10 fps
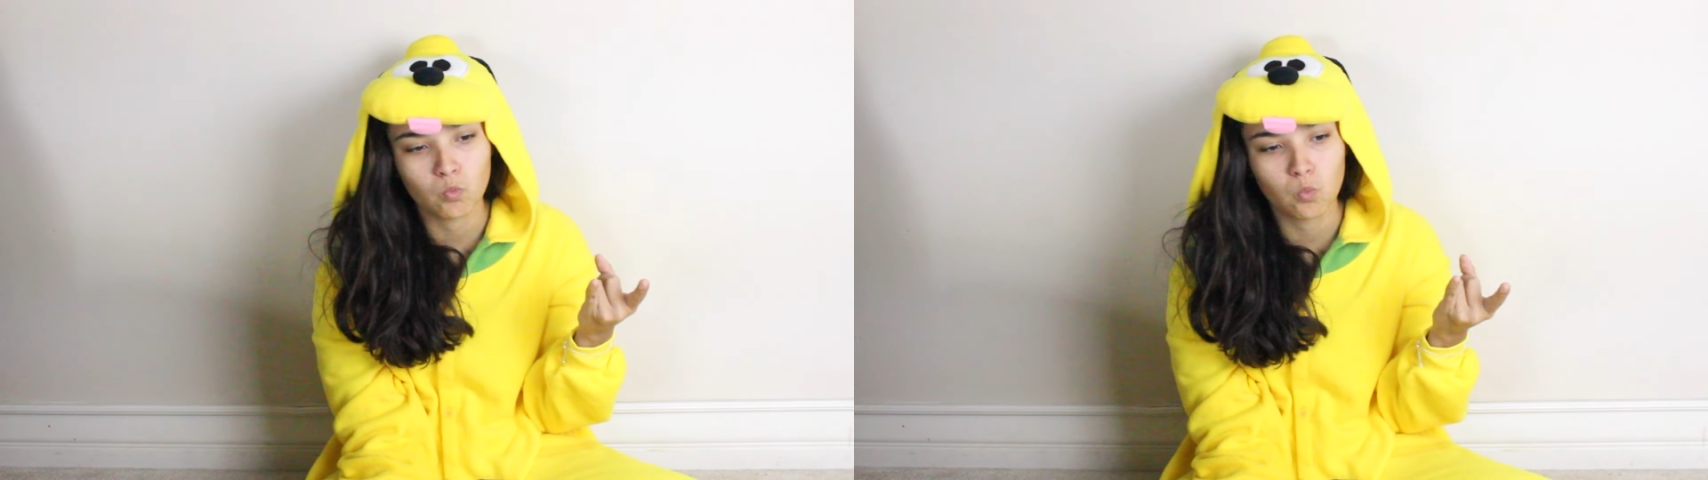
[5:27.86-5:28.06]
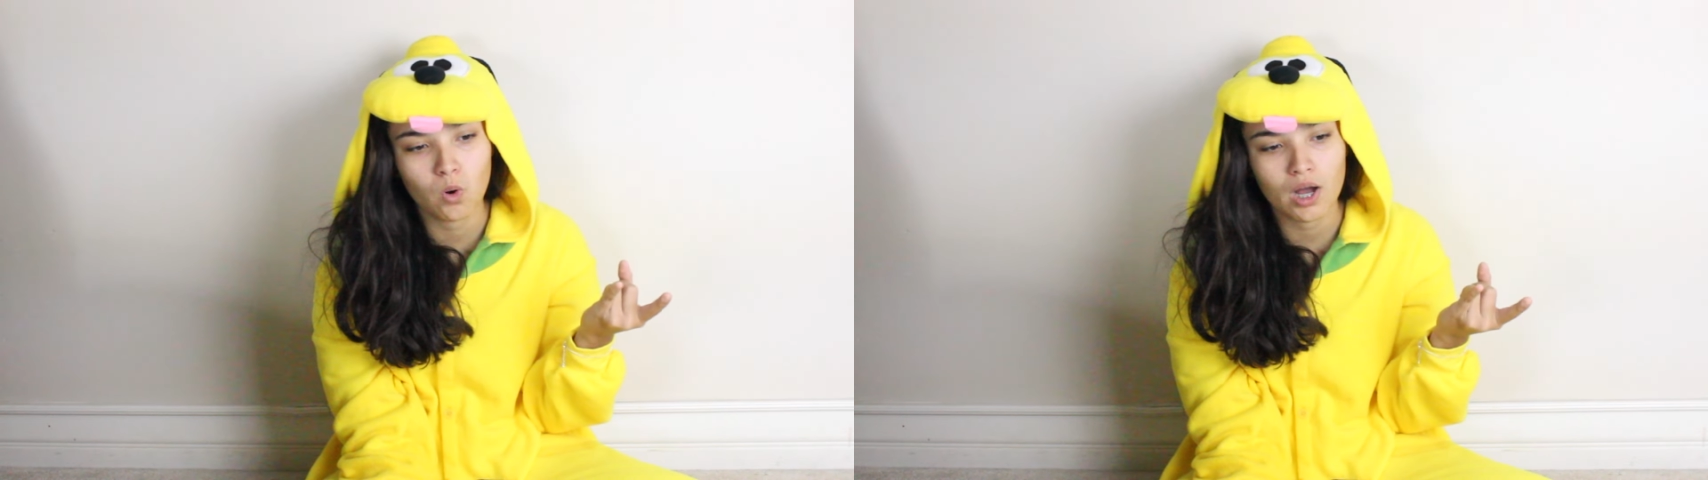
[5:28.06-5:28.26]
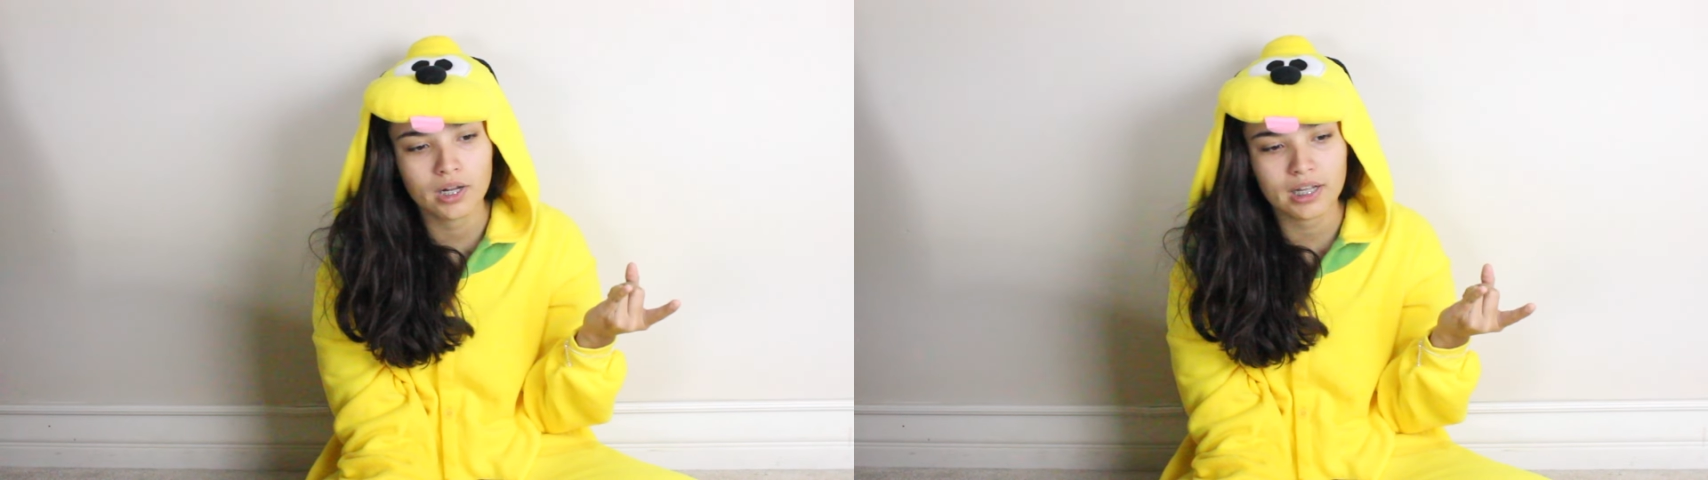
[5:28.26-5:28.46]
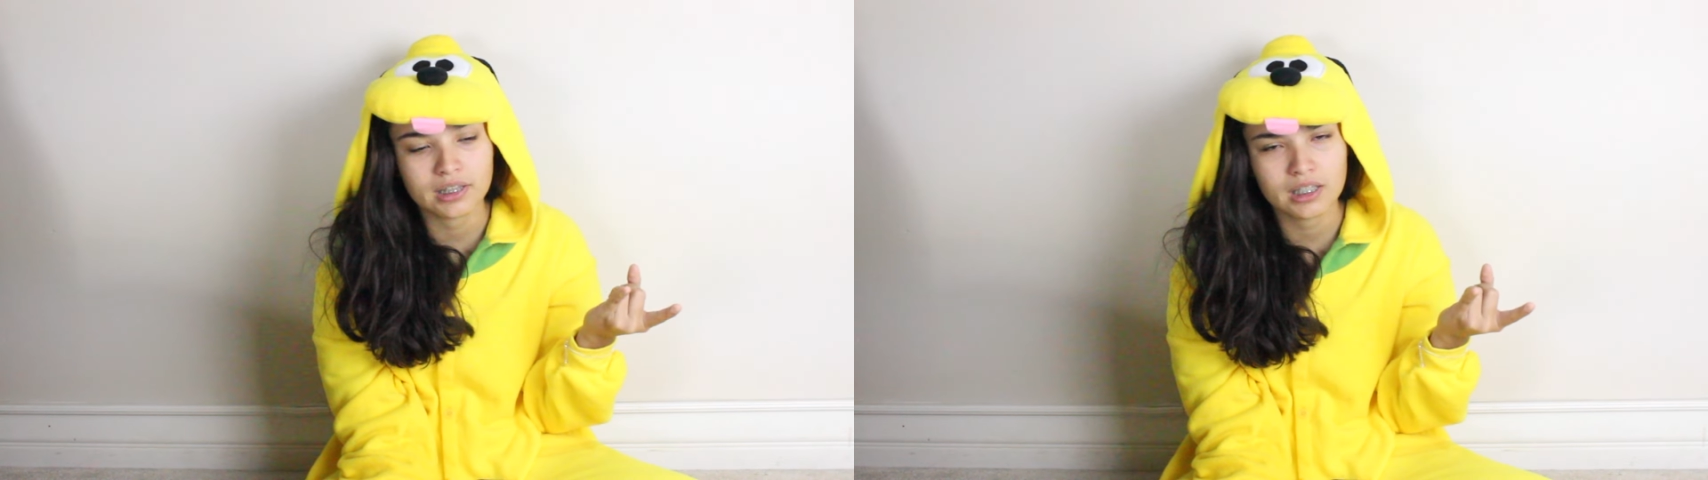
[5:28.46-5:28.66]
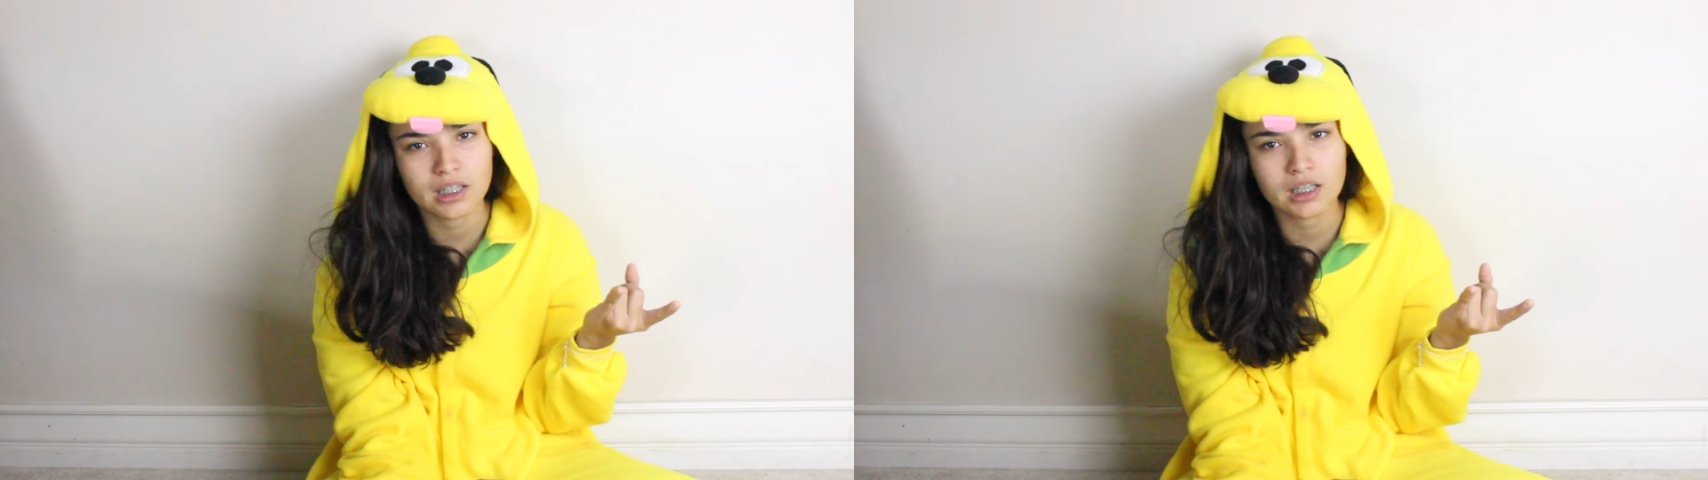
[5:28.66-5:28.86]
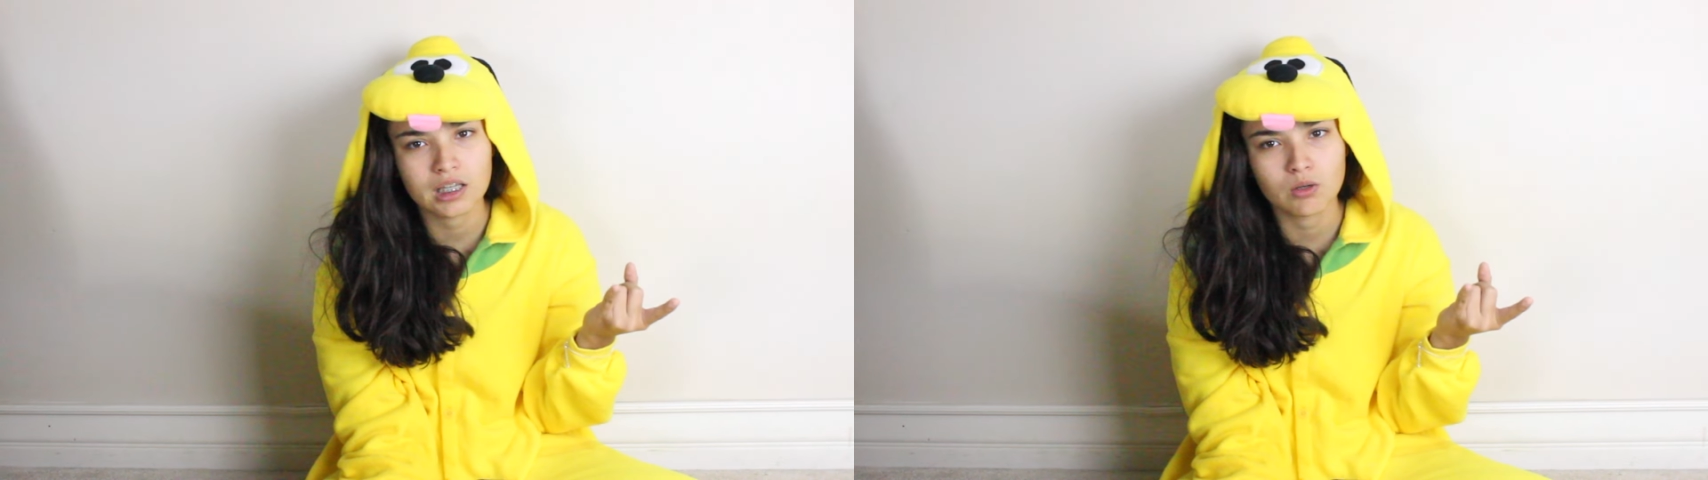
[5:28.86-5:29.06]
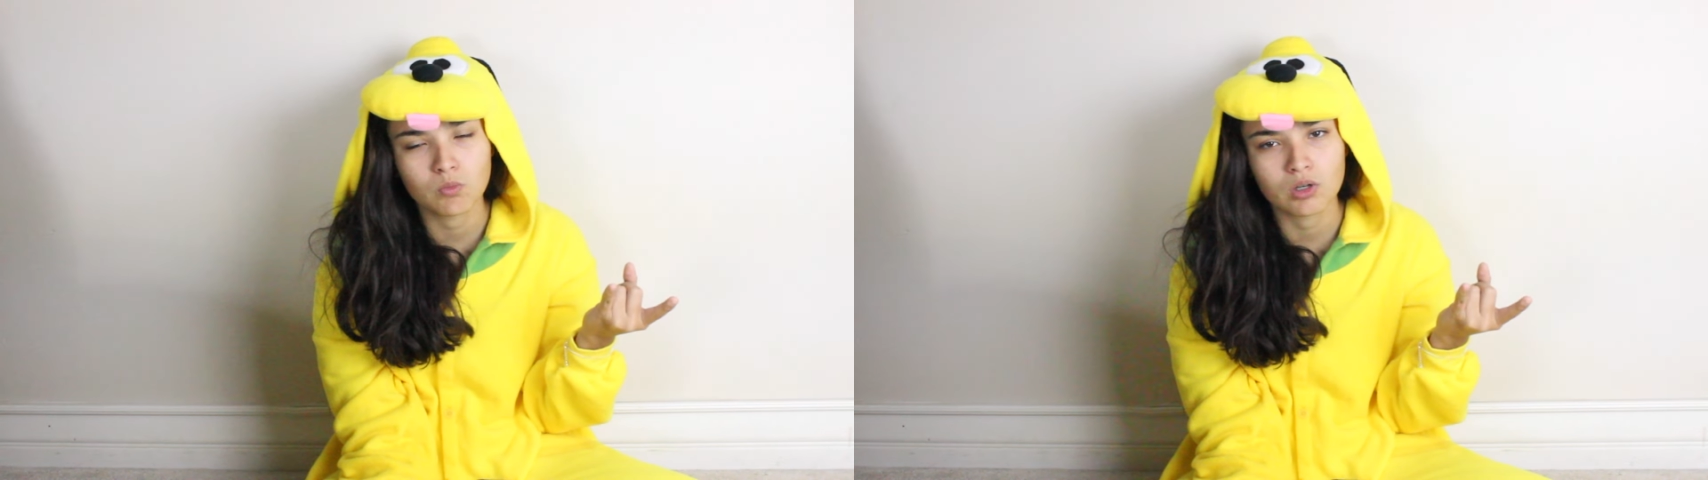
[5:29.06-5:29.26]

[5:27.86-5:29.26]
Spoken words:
one, I think it